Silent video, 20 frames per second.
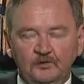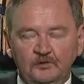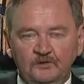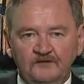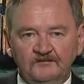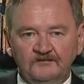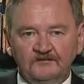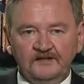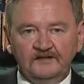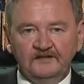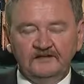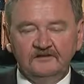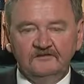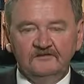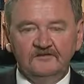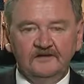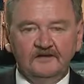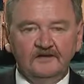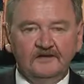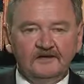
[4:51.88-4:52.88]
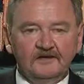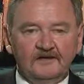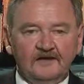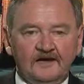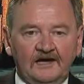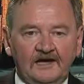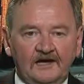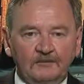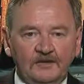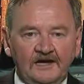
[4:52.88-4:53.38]
more effective.
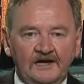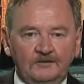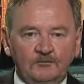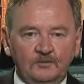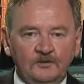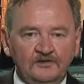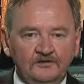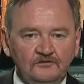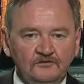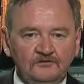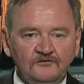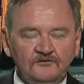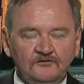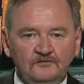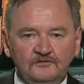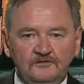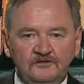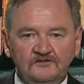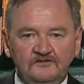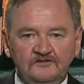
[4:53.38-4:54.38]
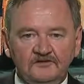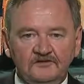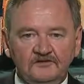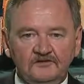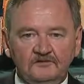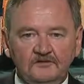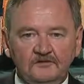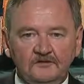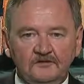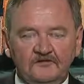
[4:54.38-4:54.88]
Had we used them this
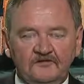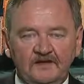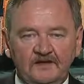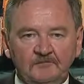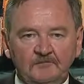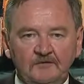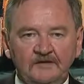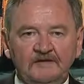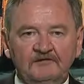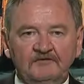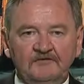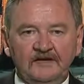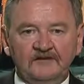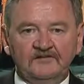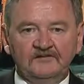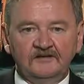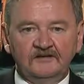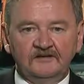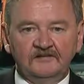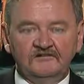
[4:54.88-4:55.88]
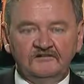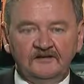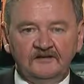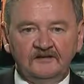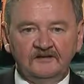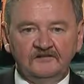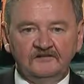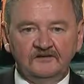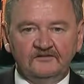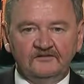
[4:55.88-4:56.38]
year, we would have had better vaccine
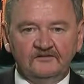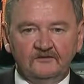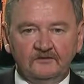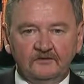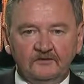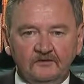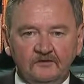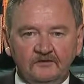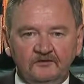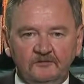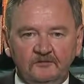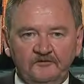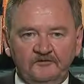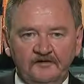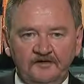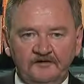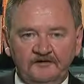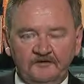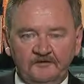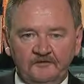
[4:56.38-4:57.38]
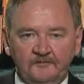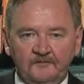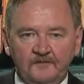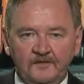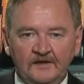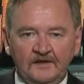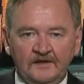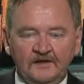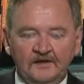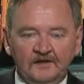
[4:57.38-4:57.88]
effectiveness and we would have prevented them.
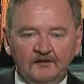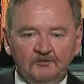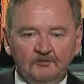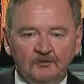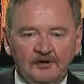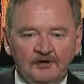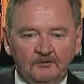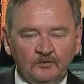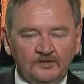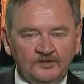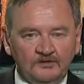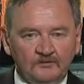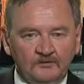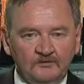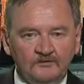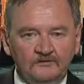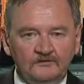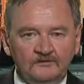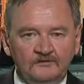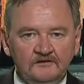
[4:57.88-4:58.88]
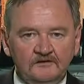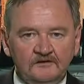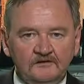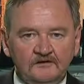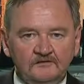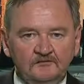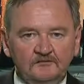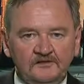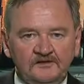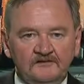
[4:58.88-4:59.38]
But we couldn't
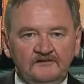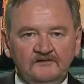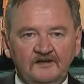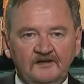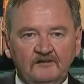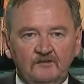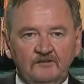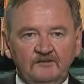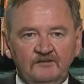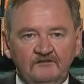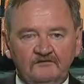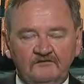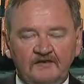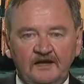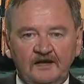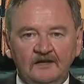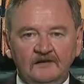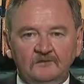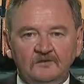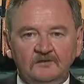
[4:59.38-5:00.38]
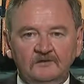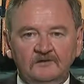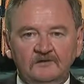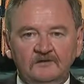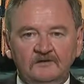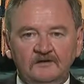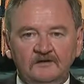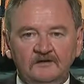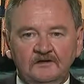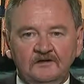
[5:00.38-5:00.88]
because they weren't available.
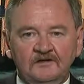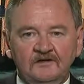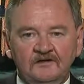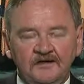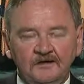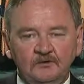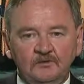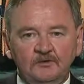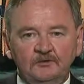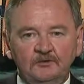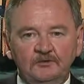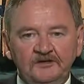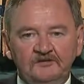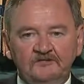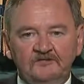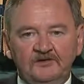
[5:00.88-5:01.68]
they will be